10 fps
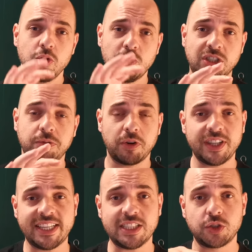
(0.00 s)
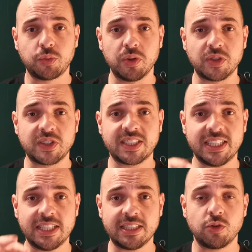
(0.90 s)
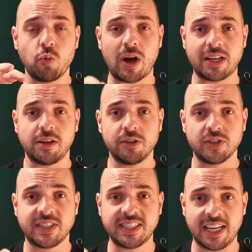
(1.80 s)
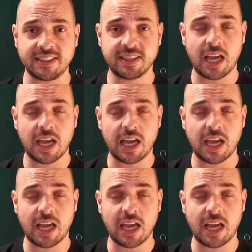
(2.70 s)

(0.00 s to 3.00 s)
which founded its roots in the White Lotus sect,